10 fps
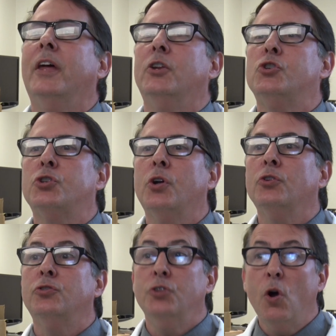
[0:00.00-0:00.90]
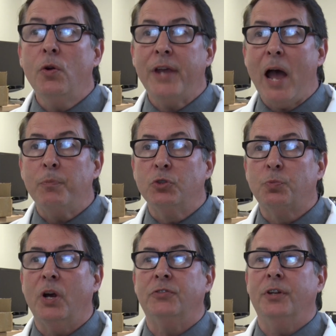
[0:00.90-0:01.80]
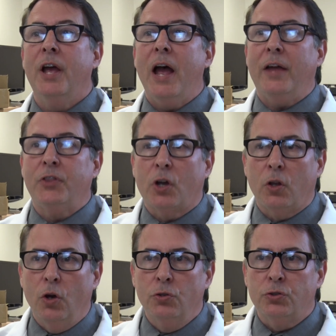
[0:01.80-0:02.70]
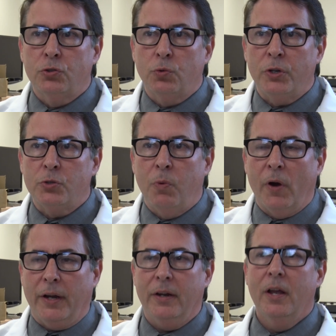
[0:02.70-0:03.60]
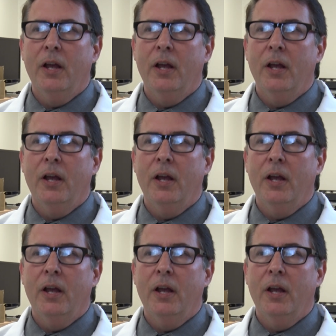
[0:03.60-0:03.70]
that ensures no gap is present at the closed switch point.